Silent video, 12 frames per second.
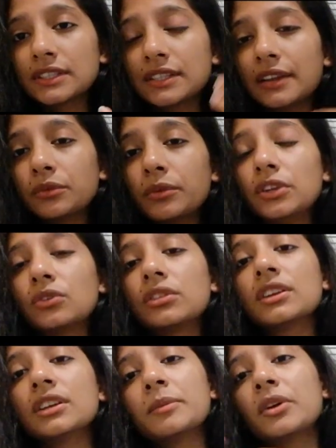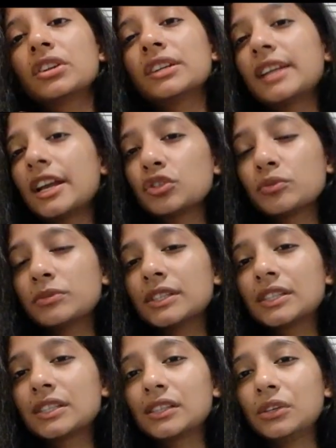And when you think about attachments,
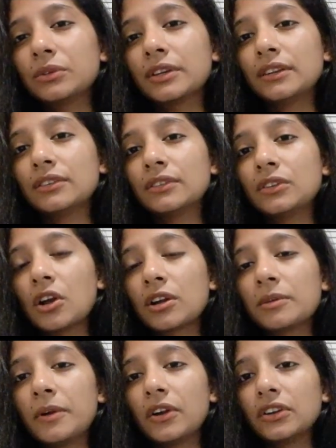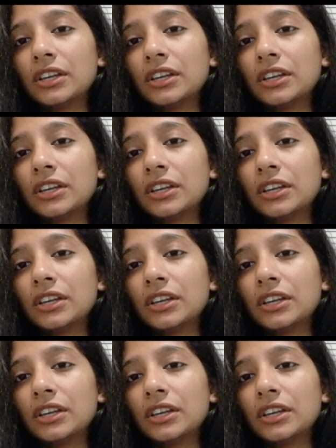you can talk about